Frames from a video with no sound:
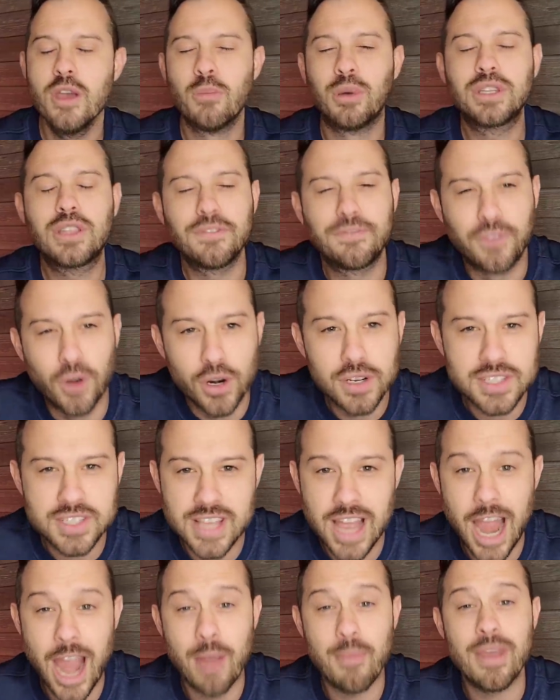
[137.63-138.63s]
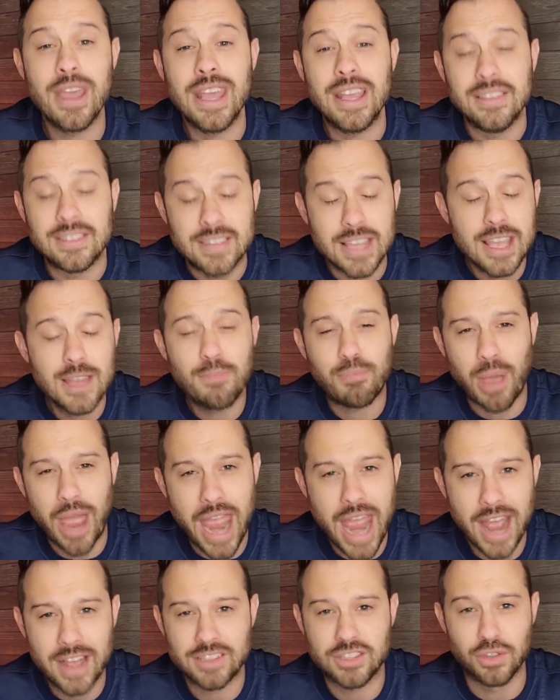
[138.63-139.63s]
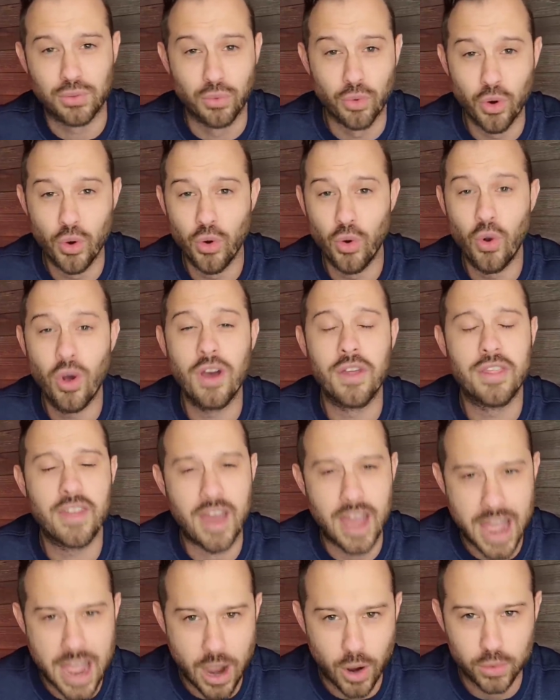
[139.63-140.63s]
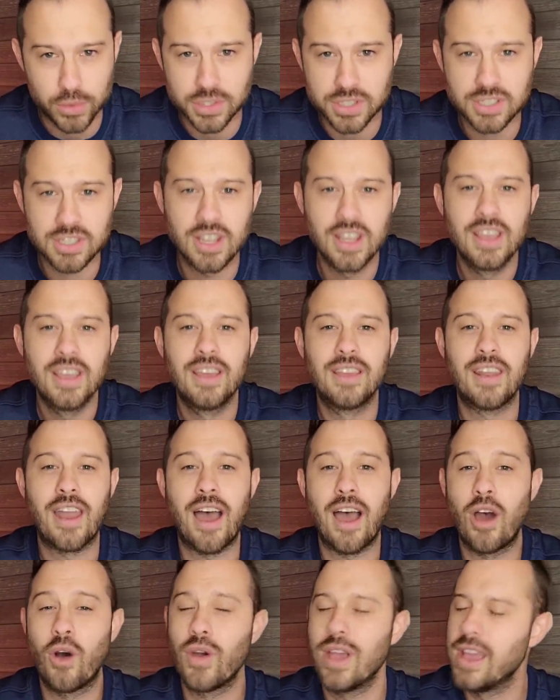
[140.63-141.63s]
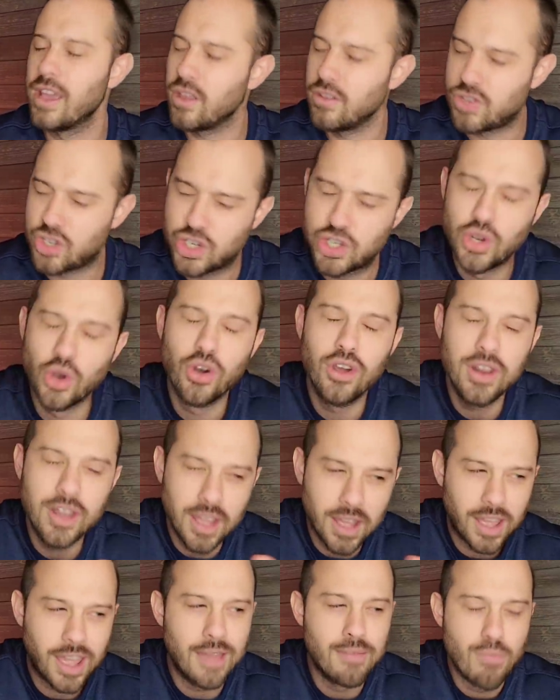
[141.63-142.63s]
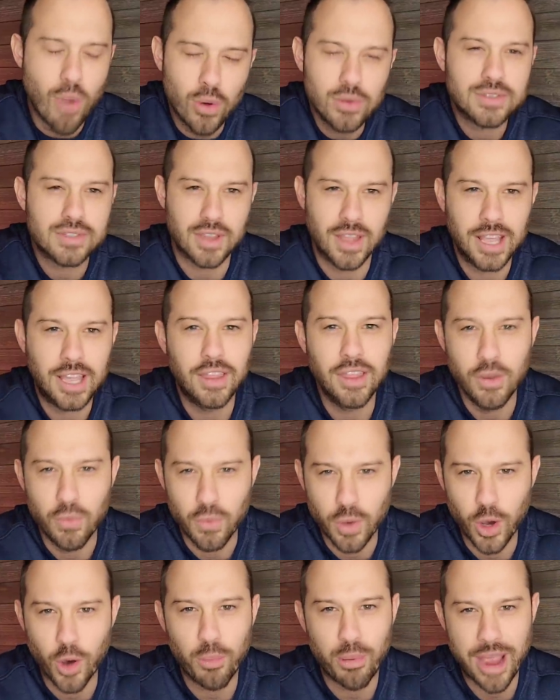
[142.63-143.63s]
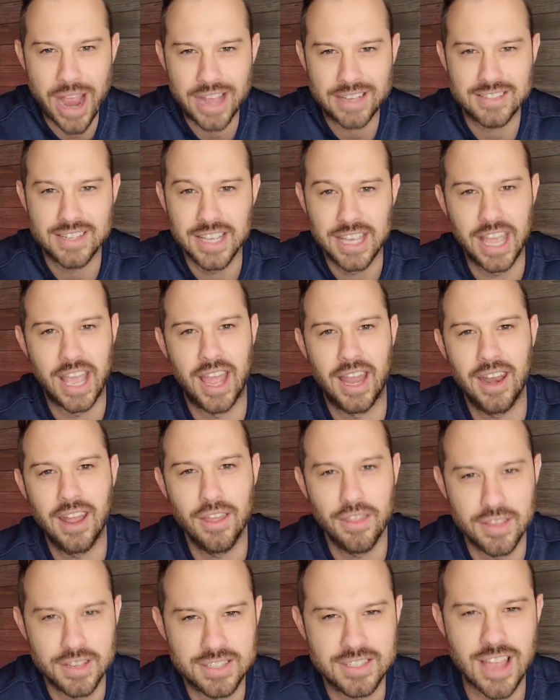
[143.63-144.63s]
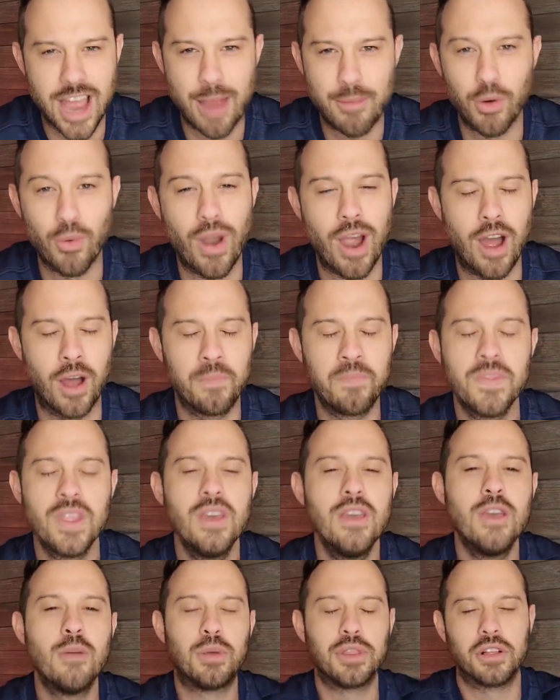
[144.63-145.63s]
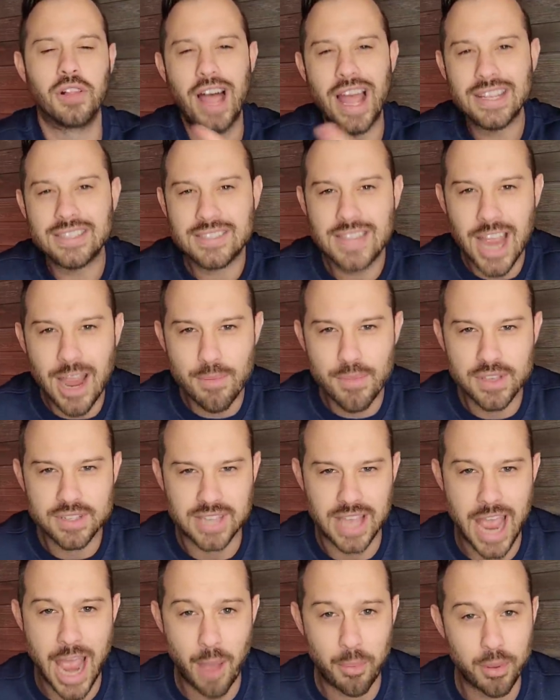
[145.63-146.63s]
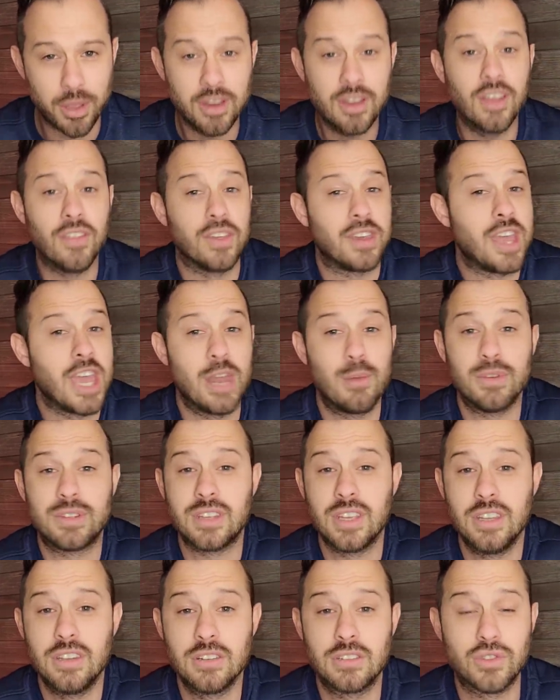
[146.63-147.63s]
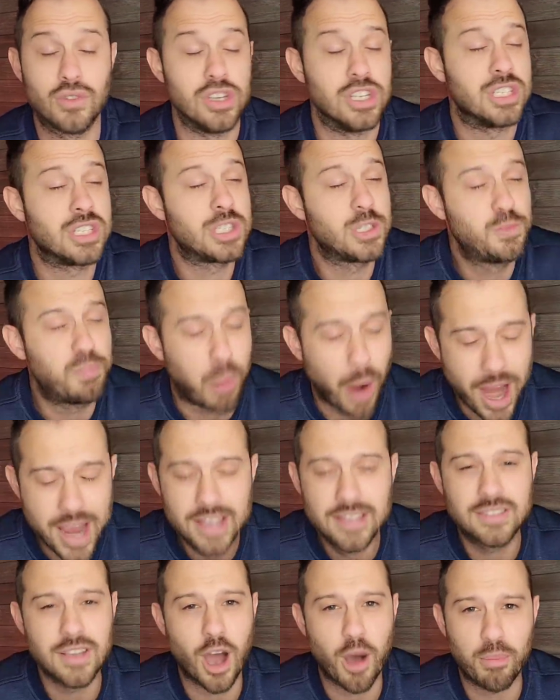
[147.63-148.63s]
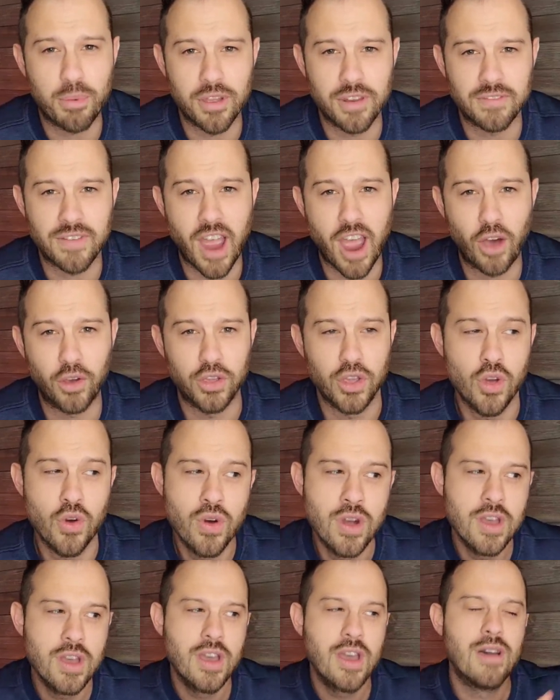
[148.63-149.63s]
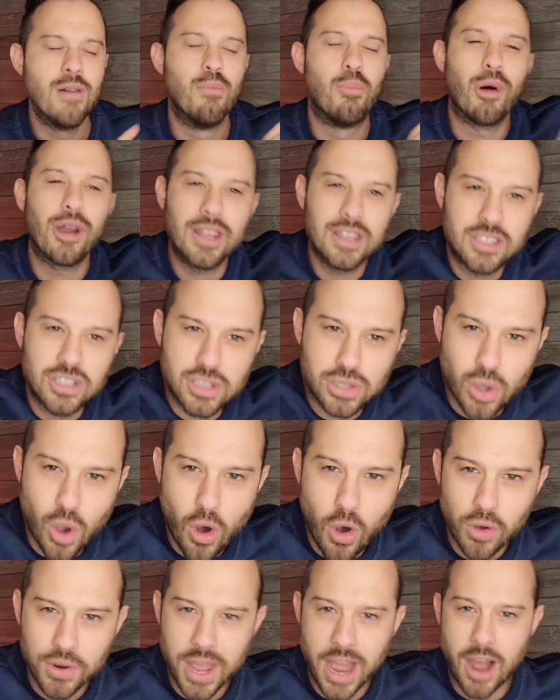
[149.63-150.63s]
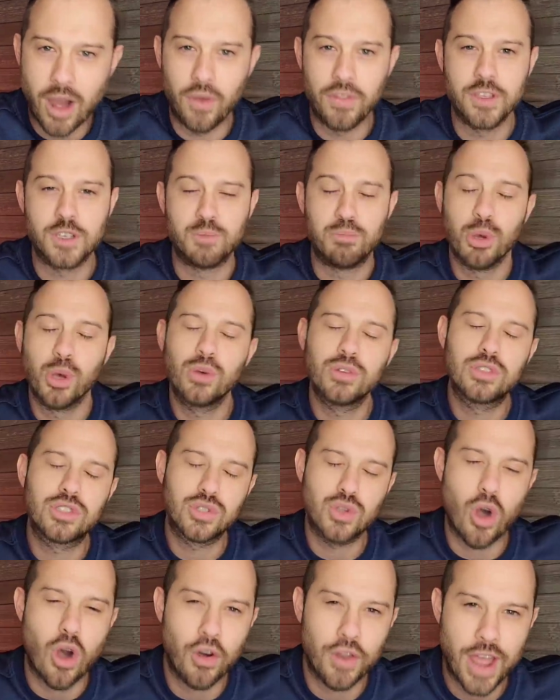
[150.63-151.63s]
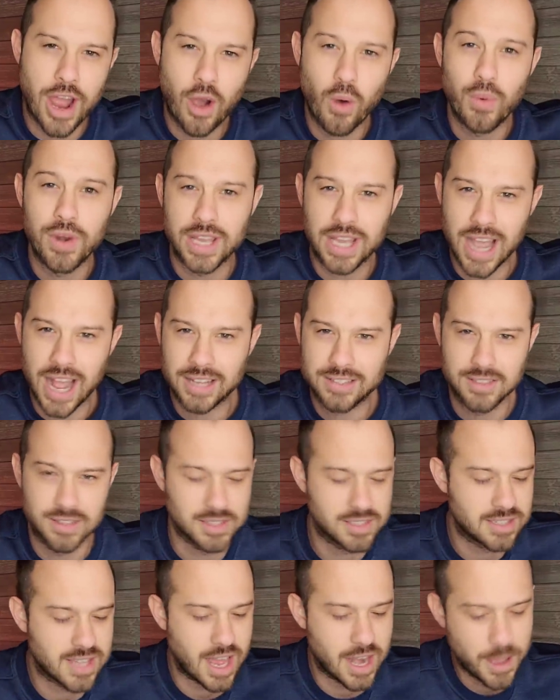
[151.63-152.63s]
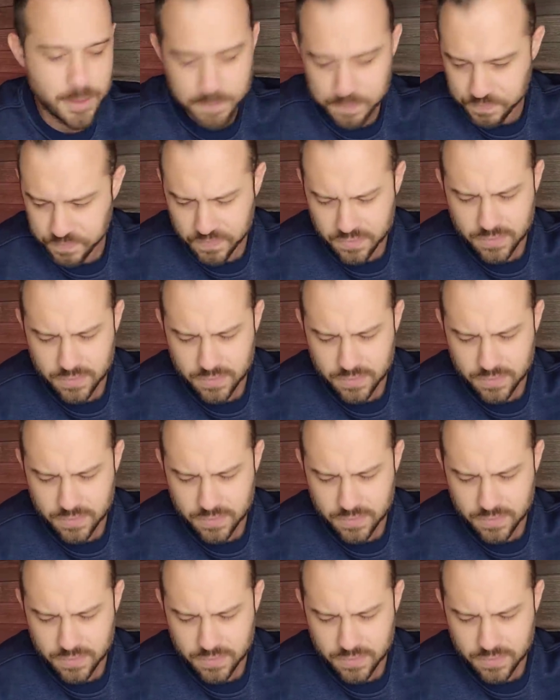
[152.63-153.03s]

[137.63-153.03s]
But the first time it did pass through the House. Now it should and most likely will pass again this time around. But the last time this this happened, the cannabis industry spiked up in value, but it stalled out. This bill stalled out when it got to the Senate.